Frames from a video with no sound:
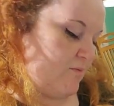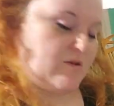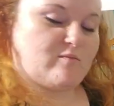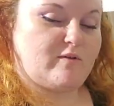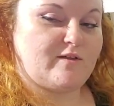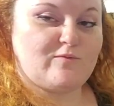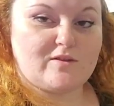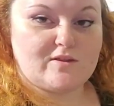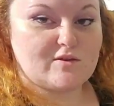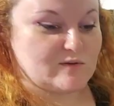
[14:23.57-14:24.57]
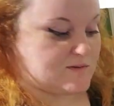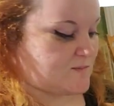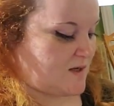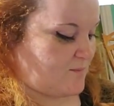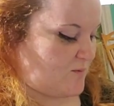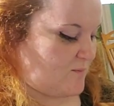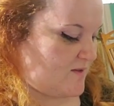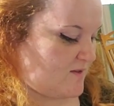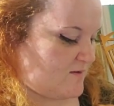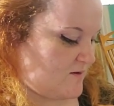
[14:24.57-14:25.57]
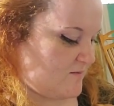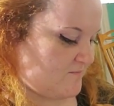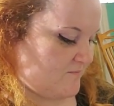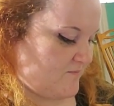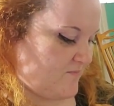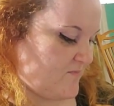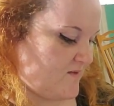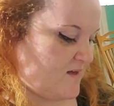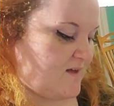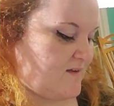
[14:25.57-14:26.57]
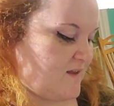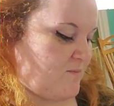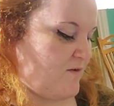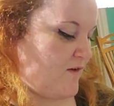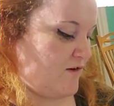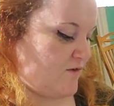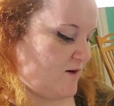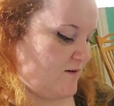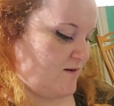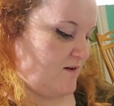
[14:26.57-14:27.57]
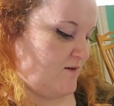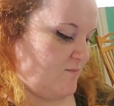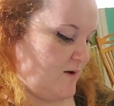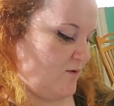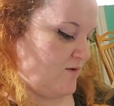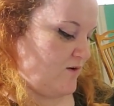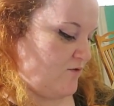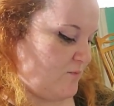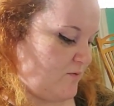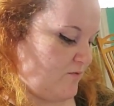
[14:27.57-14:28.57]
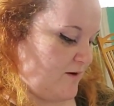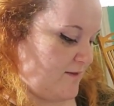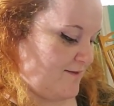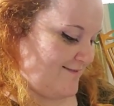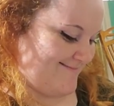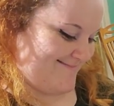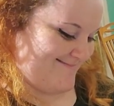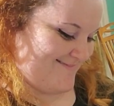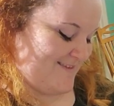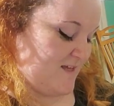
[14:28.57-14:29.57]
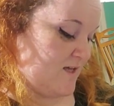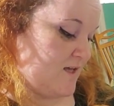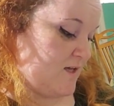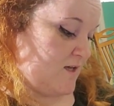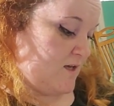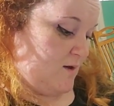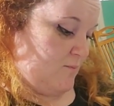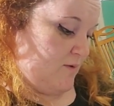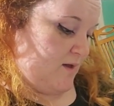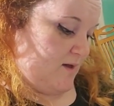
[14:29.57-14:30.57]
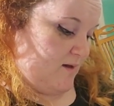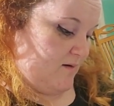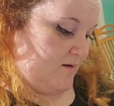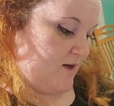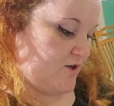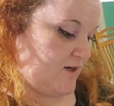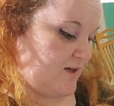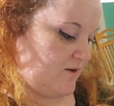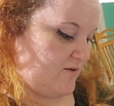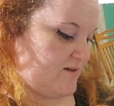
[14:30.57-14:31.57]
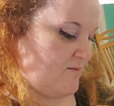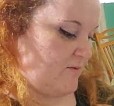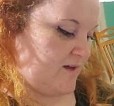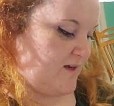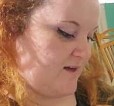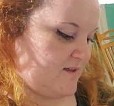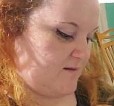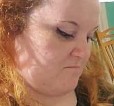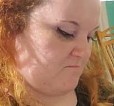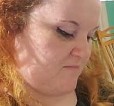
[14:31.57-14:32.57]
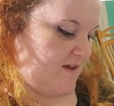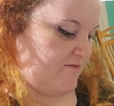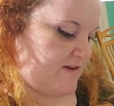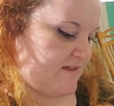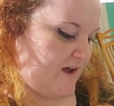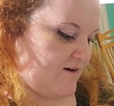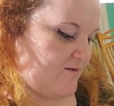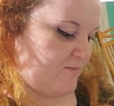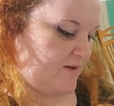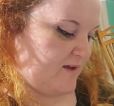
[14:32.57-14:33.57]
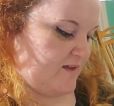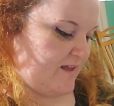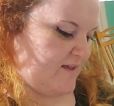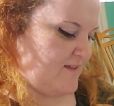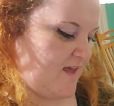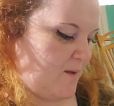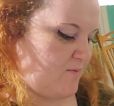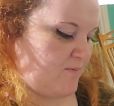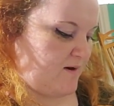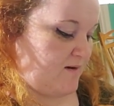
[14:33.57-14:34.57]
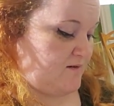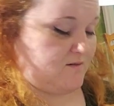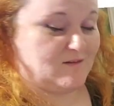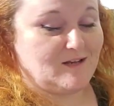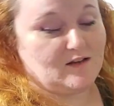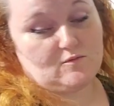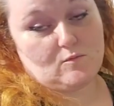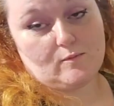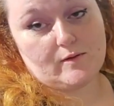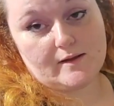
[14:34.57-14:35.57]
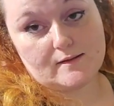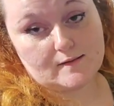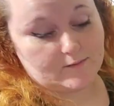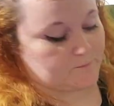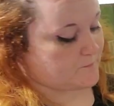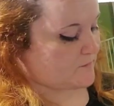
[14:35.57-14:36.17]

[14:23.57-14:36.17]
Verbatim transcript: My brother plays with us too sometimes and my sister. And that's my favorite. My whole little group of friends yeah, I try to get Chris to play. He doesn't have a desire to play. He likes games, but he just said he doesn't want to play it, so